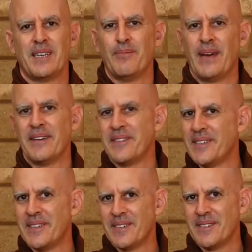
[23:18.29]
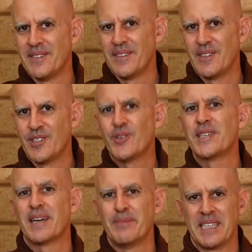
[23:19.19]
about their
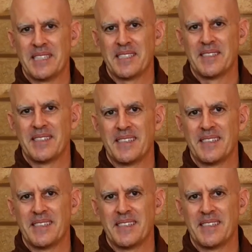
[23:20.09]
shortcomings.